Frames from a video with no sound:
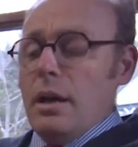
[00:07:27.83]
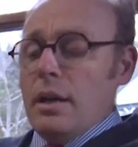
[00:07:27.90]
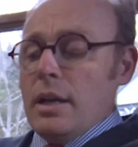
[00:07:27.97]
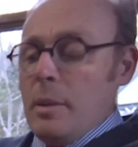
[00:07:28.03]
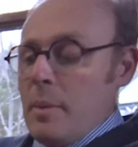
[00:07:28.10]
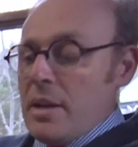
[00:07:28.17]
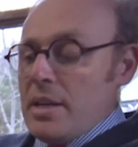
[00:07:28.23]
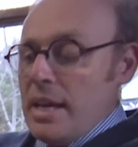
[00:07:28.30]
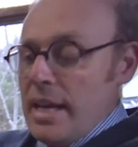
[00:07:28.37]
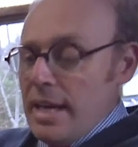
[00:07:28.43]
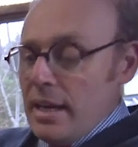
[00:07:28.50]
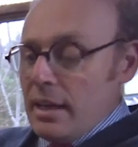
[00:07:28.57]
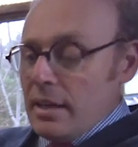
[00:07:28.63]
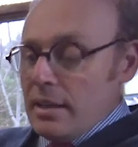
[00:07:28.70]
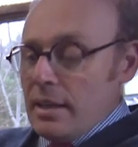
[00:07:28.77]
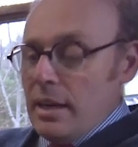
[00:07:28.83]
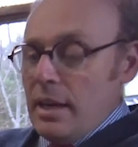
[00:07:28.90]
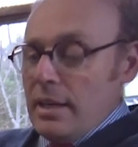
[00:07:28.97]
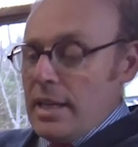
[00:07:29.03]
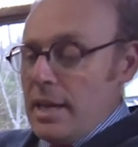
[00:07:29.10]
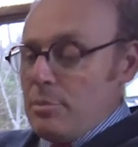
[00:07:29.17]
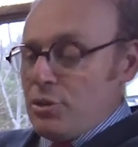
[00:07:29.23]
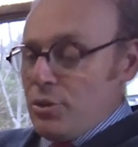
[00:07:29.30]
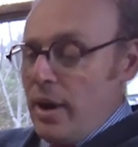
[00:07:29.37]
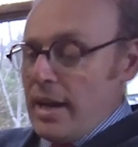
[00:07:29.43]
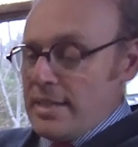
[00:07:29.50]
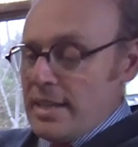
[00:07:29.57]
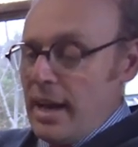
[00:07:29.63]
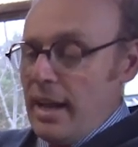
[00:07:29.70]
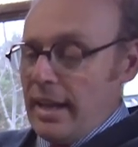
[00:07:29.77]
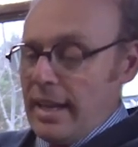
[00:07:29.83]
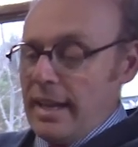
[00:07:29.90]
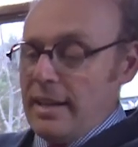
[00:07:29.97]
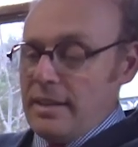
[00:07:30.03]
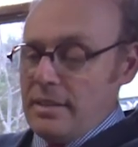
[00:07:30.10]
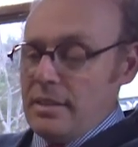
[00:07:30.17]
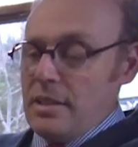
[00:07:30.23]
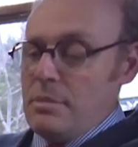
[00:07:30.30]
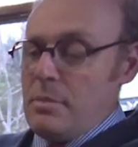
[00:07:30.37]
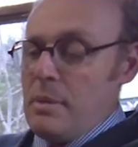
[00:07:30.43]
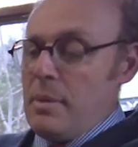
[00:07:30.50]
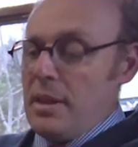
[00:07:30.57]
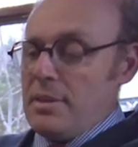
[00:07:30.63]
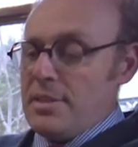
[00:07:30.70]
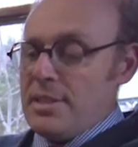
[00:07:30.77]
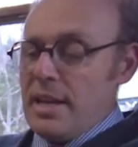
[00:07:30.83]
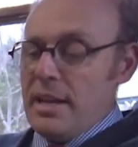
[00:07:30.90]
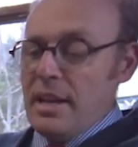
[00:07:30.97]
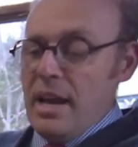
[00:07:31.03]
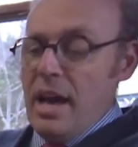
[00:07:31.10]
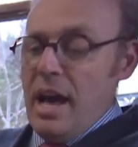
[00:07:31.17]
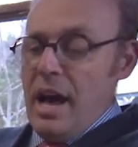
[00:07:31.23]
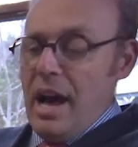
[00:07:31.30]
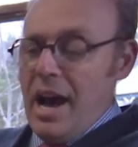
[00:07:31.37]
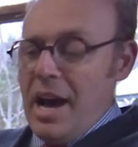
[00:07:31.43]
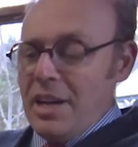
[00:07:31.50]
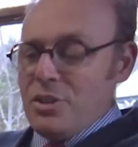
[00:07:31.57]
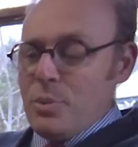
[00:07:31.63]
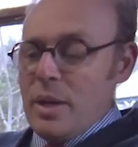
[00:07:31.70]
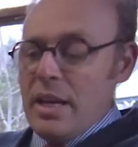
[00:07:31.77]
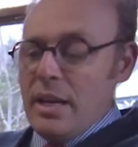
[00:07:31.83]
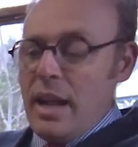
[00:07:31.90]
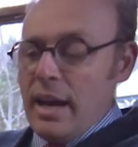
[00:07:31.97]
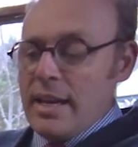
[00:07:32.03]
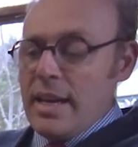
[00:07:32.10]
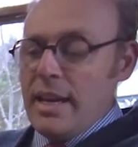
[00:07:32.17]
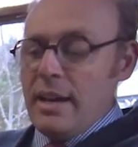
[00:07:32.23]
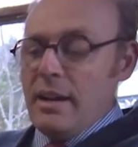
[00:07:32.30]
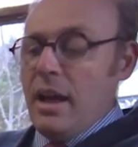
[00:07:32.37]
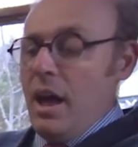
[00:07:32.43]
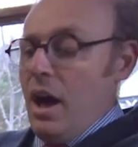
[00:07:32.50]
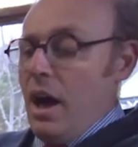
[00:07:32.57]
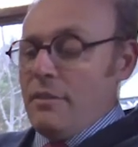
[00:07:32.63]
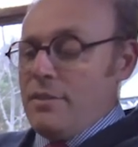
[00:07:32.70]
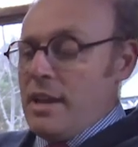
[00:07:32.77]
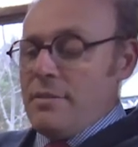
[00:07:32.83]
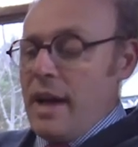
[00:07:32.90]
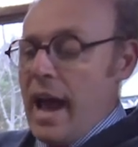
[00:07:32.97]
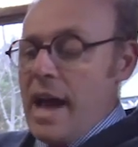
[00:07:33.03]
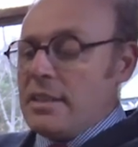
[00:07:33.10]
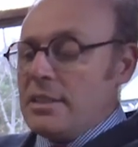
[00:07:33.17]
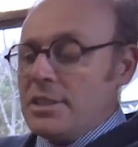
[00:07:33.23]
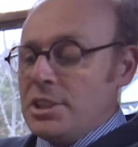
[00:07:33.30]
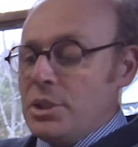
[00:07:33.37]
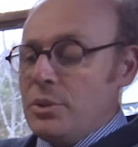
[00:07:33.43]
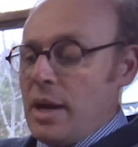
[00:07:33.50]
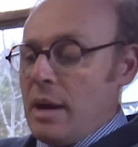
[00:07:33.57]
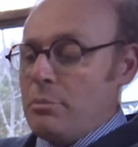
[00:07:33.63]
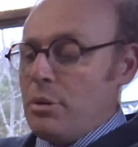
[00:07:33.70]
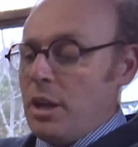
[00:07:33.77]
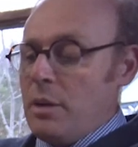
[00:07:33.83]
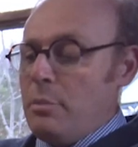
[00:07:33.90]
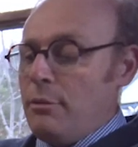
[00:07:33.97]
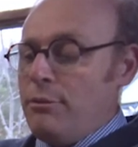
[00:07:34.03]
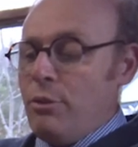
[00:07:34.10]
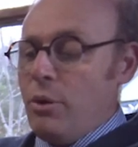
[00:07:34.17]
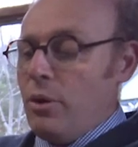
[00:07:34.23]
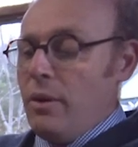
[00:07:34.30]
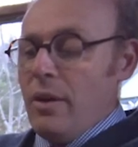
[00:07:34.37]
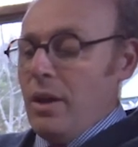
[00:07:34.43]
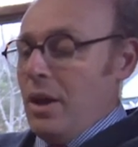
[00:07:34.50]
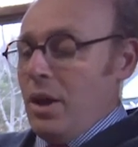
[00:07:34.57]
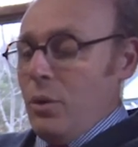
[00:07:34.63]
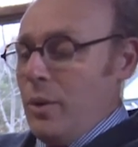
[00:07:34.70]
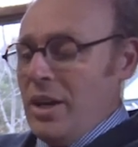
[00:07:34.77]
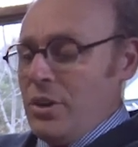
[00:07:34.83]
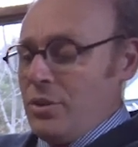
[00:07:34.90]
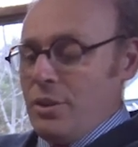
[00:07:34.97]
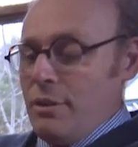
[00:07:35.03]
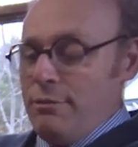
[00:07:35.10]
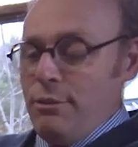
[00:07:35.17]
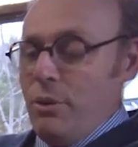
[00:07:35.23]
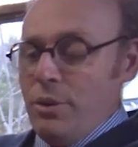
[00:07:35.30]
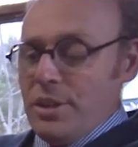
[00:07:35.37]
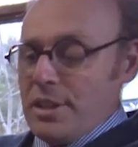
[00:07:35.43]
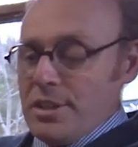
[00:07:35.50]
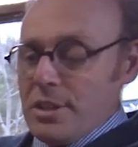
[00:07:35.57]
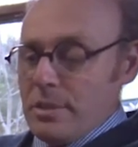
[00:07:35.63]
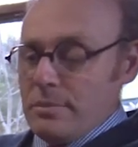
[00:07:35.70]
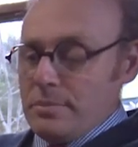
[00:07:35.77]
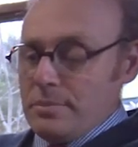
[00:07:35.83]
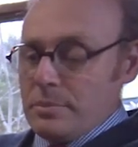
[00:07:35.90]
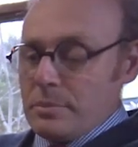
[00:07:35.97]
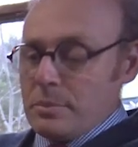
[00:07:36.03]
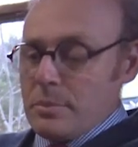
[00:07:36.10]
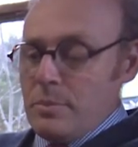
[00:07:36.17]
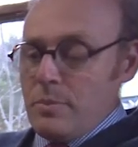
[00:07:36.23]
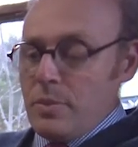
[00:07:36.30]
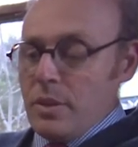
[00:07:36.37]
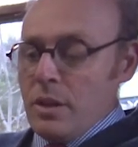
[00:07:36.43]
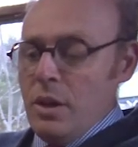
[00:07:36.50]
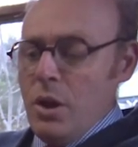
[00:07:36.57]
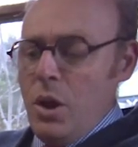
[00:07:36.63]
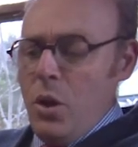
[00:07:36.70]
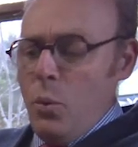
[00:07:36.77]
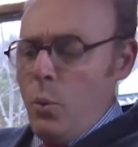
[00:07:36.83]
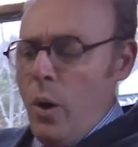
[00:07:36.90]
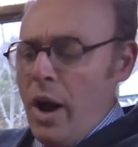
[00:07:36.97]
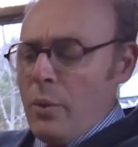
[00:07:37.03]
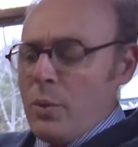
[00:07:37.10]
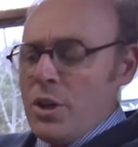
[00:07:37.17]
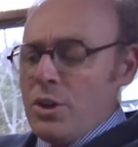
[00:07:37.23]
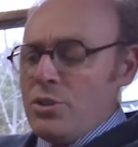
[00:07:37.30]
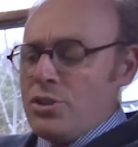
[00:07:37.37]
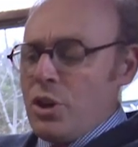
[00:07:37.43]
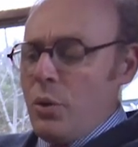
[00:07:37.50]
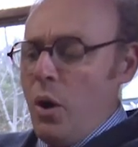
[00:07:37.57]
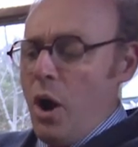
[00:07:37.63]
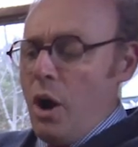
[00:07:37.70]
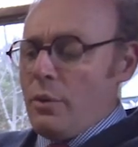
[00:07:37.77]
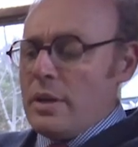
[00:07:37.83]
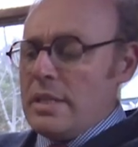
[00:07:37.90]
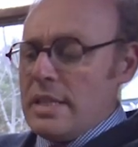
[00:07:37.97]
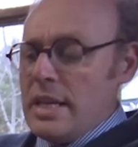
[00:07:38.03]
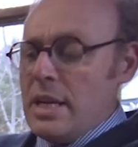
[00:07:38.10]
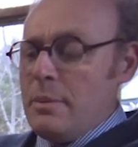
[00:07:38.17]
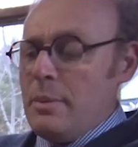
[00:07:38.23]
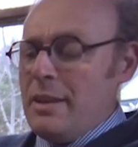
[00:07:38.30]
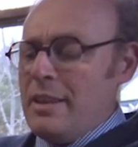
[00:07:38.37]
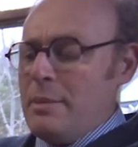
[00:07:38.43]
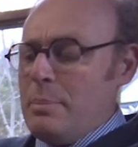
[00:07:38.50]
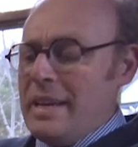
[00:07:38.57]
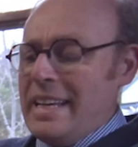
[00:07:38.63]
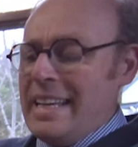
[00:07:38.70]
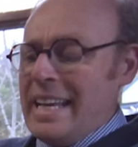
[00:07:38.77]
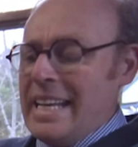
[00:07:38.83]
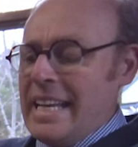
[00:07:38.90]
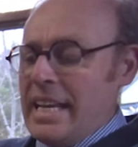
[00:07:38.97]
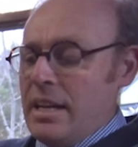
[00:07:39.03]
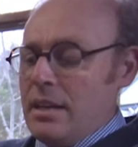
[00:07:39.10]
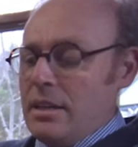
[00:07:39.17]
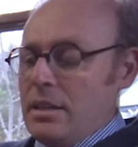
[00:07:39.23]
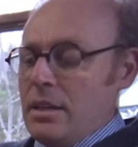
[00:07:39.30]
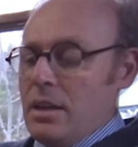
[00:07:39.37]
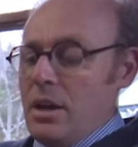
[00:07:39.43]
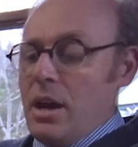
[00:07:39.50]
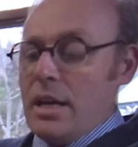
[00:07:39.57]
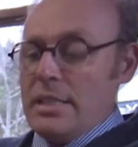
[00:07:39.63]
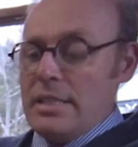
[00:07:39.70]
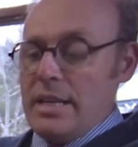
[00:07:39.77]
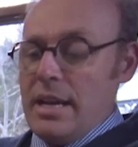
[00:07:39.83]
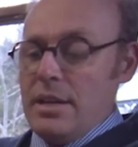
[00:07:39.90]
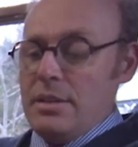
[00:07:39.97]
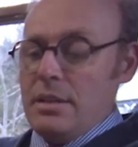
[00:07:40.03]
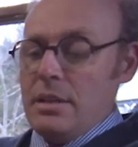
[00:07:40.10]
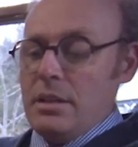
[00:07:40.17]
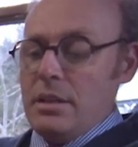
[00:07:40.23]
"Come under here. Keep dry, darling," my mother said. "Aren't we lucky? I've never had a silk umbrella before. We couldn't afford it." "Why were you so horrid to him in the beginning?" I said.